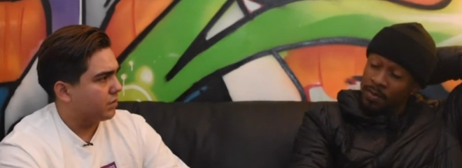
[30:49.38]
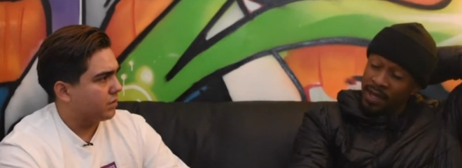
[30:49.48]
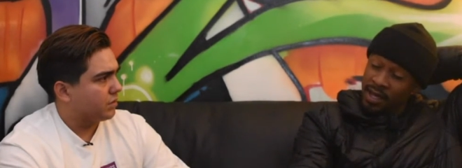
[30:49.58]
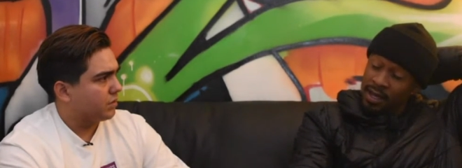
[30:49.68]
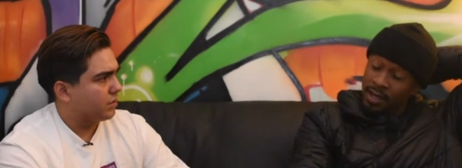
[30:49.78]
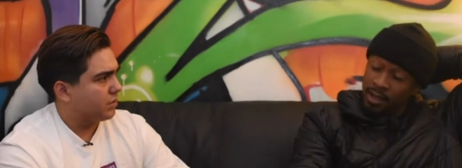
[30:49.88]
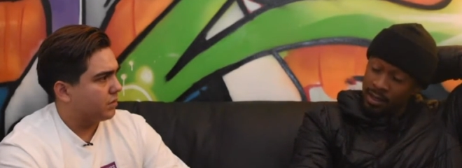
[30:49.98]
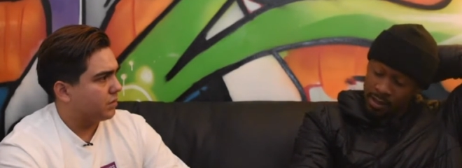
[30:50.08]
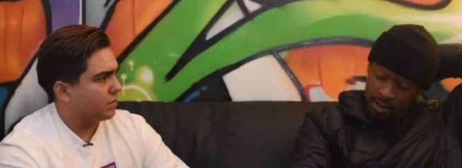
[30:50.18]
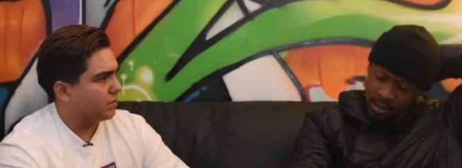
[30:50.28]
Speaker 1: know me,
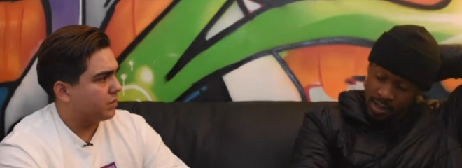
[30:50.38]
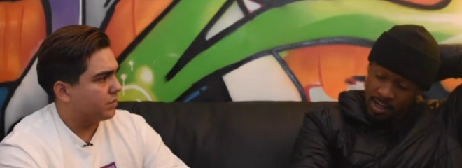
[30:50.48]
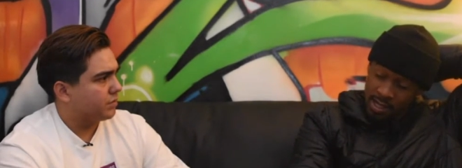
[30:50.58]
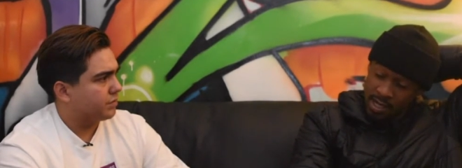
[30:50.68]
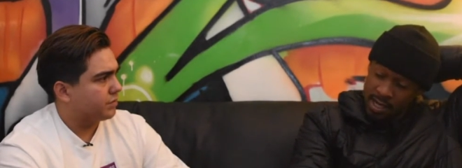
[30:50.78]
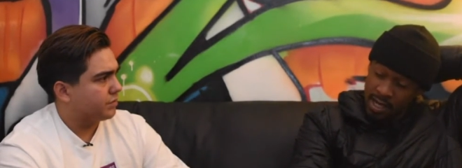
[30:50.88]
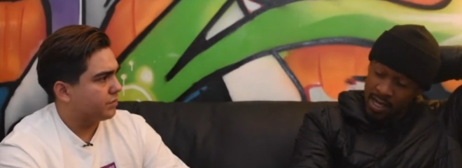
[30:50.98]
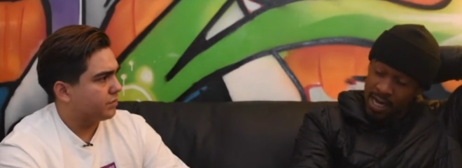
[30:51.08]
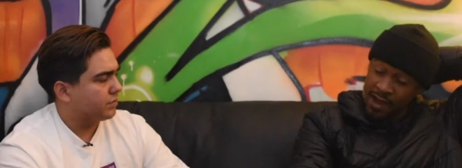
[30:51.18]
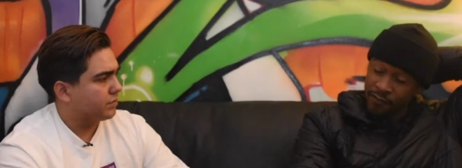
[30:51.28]

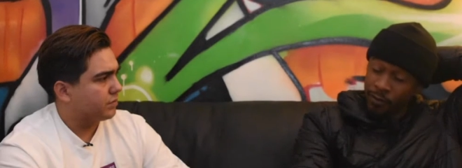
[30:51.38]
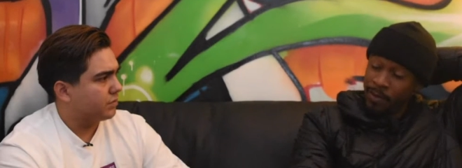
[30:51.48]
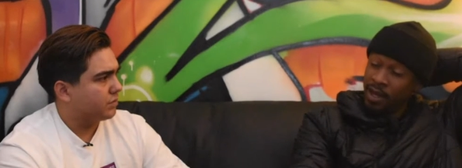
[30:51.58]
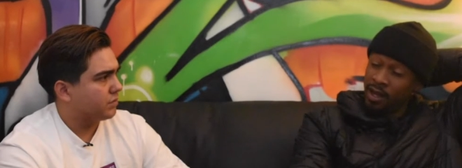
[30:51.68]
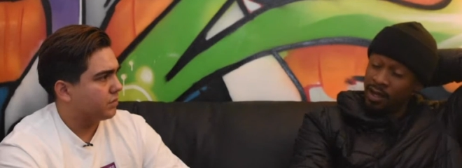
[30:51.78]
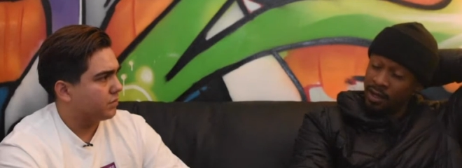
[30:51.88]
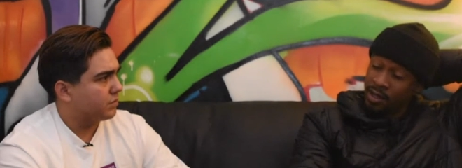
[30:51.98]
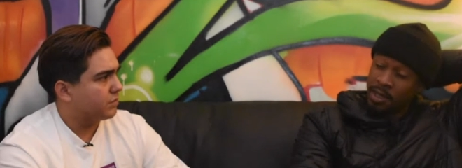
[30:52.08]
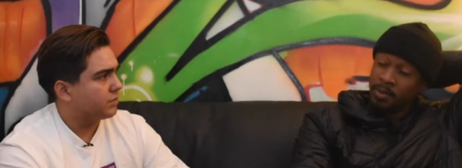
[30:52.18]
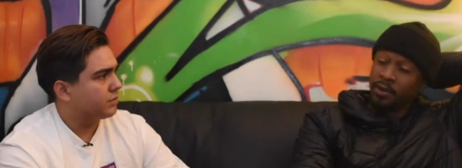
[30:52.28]
not for me,
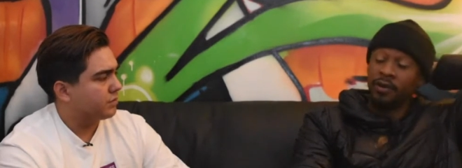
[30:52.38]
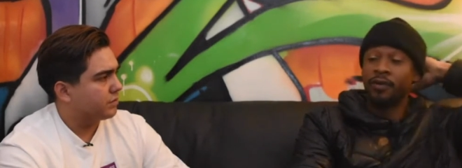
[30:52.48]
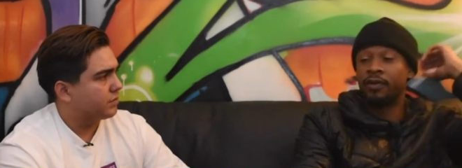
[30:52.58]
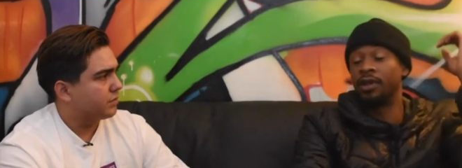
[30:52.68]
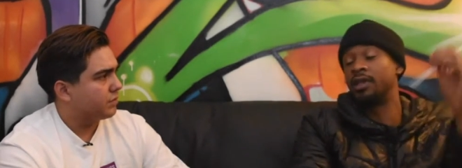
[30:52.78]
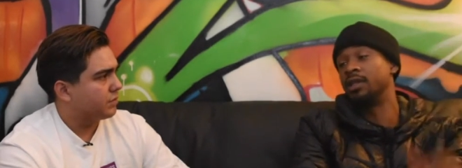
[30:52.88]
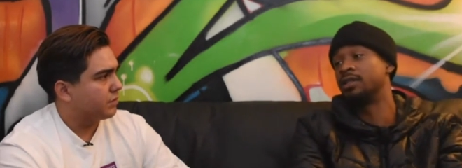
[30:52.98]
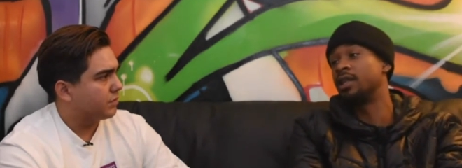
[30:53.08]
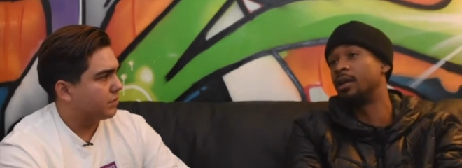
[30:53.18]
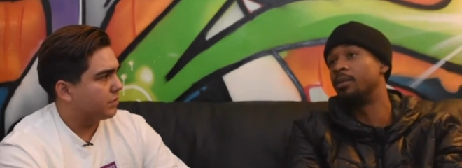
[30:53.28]
but for the
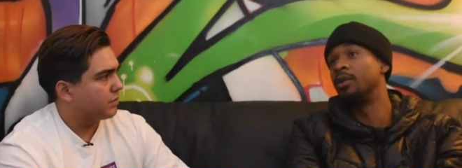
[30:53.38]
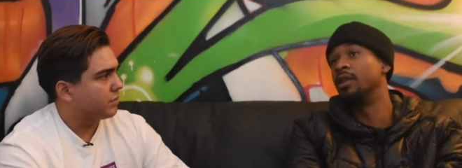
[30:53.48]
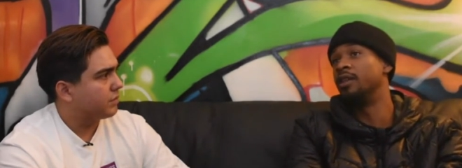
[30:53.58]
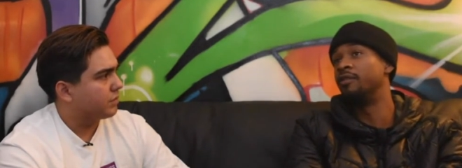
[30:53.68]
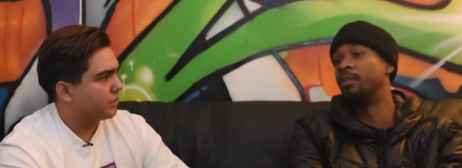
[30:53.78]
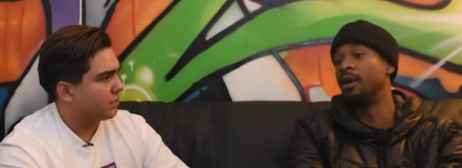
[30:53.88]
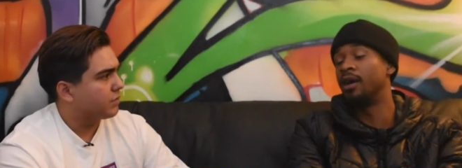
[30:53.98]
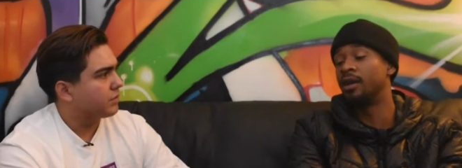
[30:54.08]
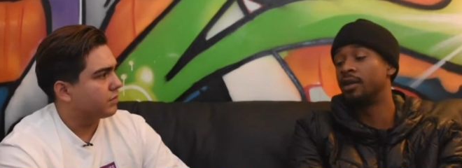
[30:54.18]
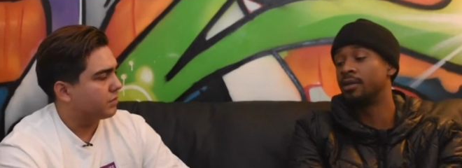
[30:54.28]
things that I'm going to leave
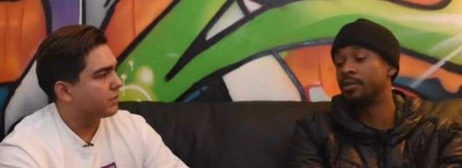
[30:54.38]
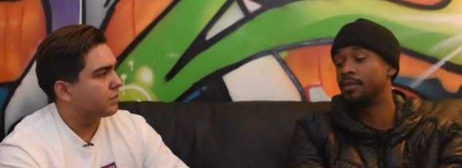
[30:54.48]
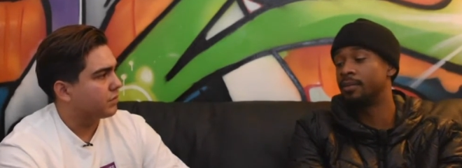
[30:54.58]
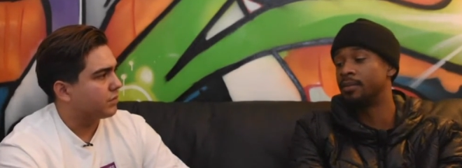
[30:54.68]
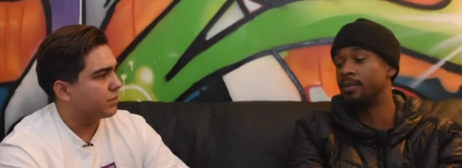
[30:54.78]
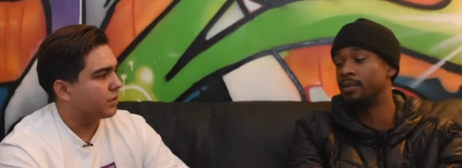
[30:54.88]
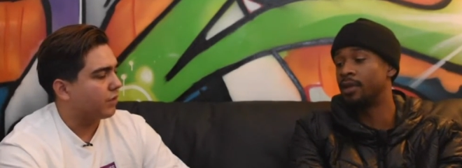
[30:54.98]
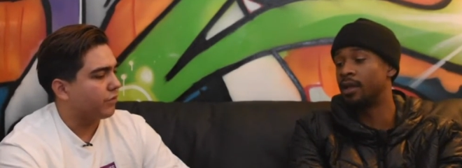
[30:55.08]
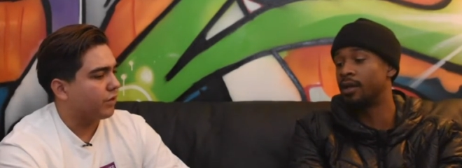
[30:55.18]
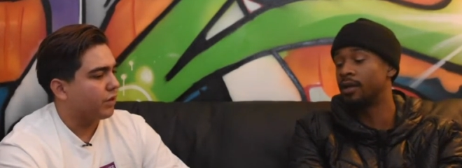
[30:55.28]
by.
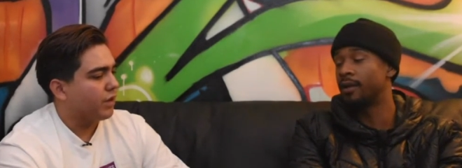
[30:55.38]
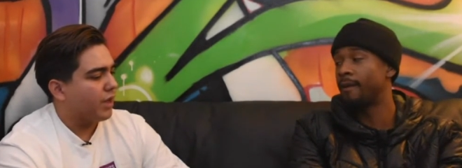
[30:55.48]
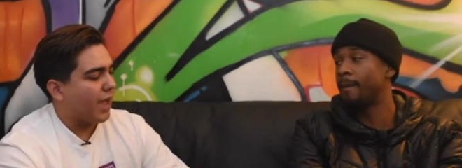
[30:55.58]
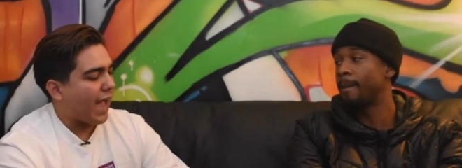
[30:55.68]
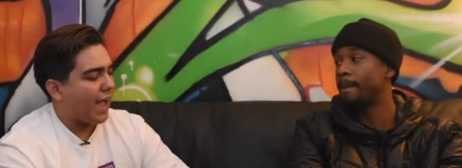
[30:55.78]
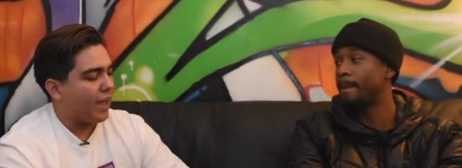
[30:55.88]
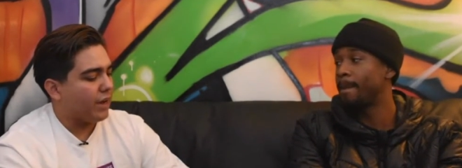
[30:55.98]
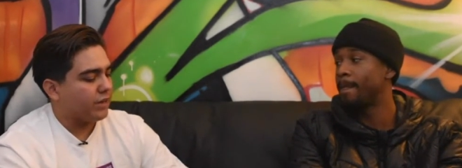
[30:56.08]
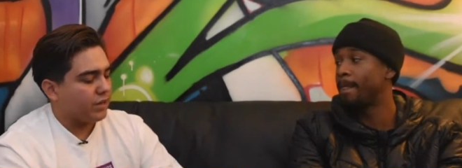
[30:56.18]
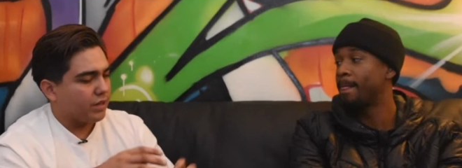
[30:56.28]
Speaker 2: Definitely. Yeah.
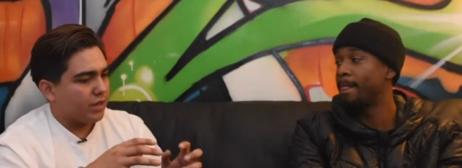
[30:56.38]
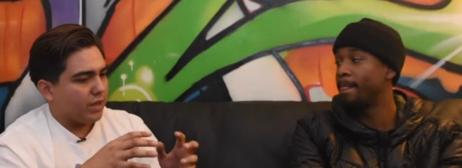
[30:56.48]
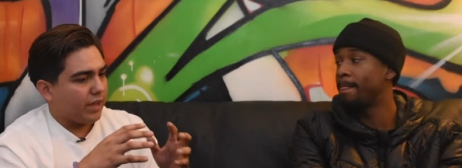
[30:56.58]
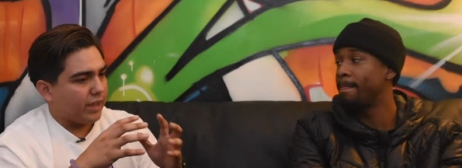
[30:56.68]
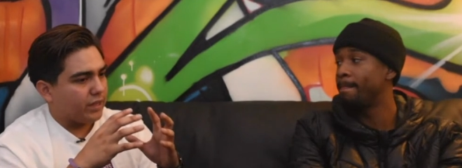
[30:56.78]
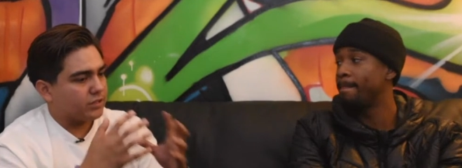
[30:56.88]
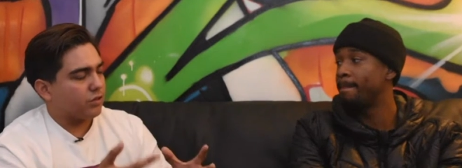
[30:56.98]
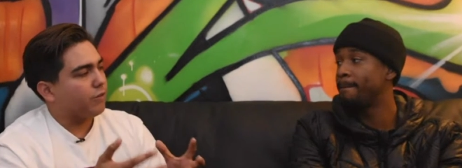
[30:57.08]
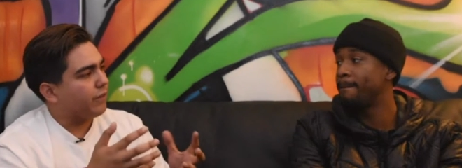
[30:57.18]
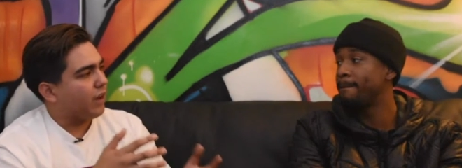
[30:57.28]
And
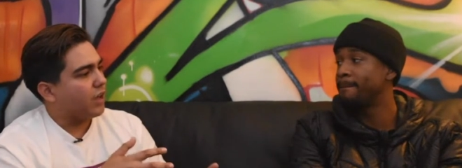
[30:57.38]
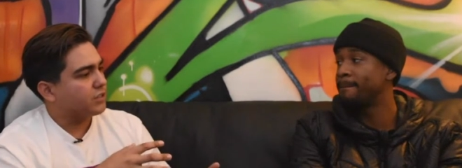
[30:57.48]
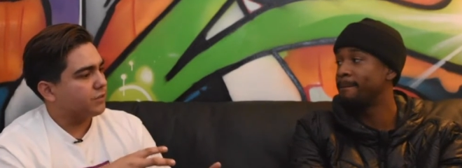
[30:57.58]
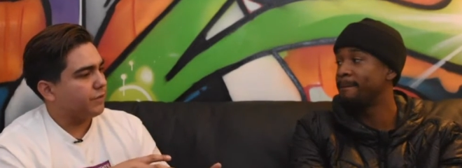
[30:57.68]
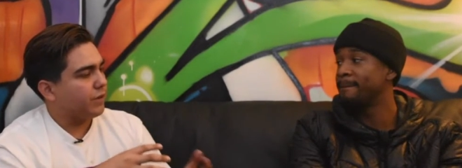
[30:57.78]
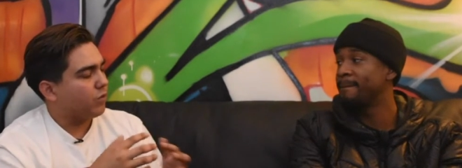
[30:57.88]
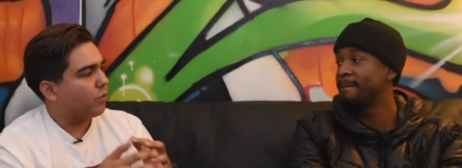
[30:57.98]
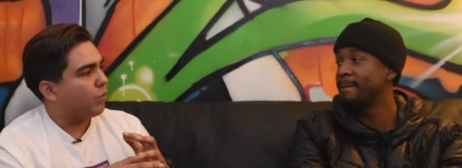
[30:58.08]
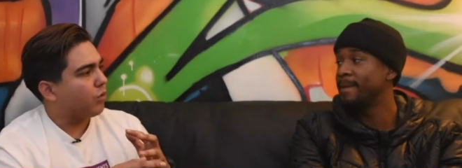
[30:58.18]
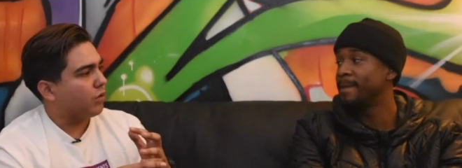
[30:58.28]
is there a philosophy
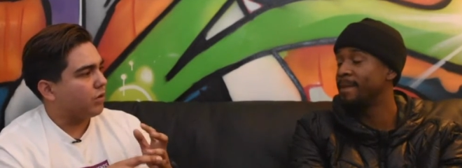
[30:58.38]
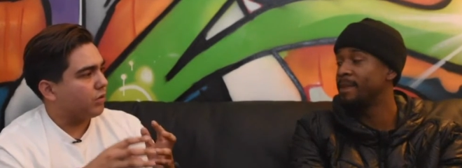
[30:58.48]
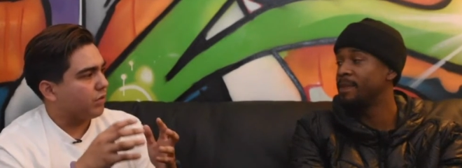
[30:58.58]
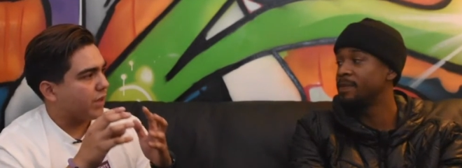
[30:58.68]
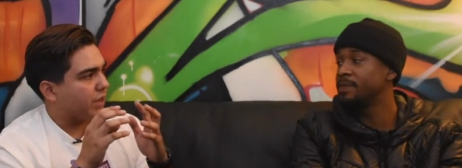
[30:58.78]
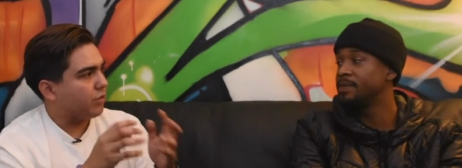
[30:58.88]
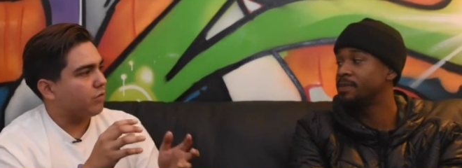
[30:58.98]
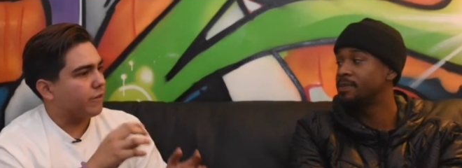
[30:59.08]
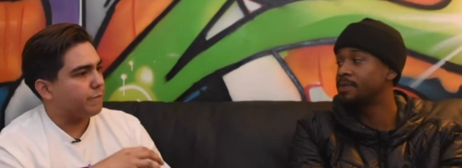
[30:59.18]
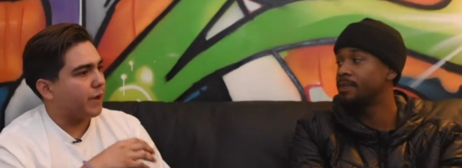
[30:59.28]
or a moral that
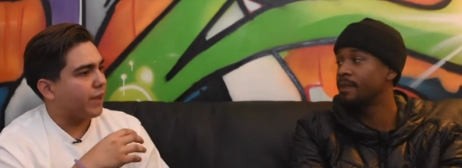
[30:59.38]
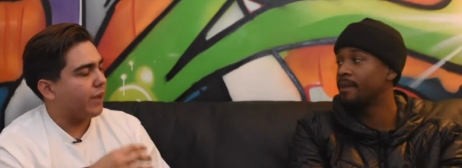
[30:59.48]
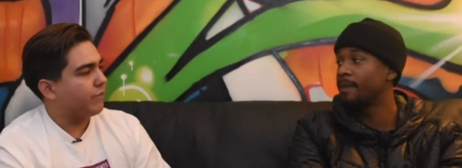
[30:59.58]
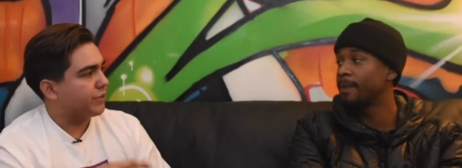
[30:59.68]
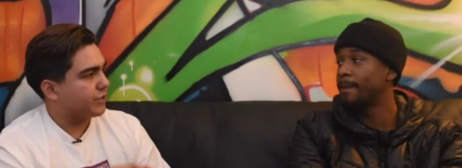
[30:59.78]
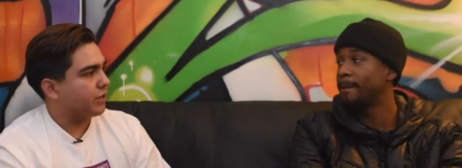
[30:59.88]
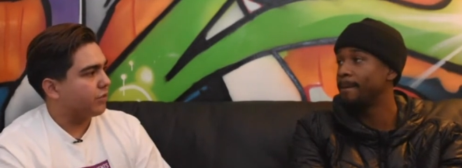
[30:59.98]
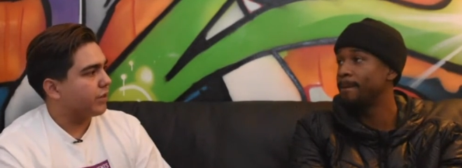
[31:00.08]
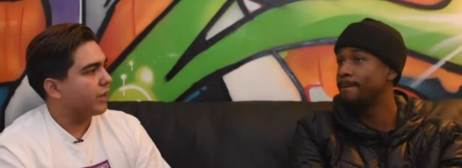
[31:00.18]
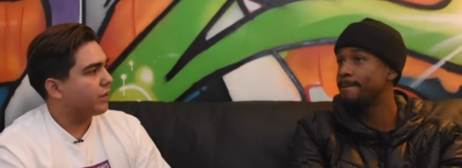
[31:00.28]
you live by every
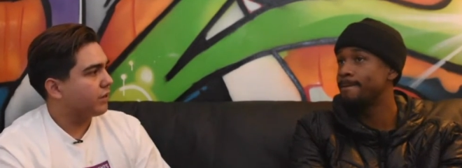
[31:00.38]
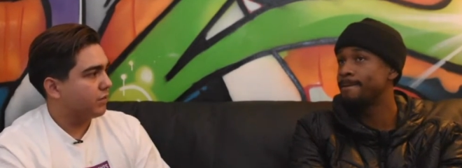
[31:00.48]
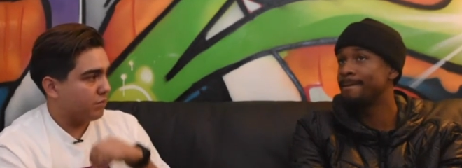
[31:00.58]
single day?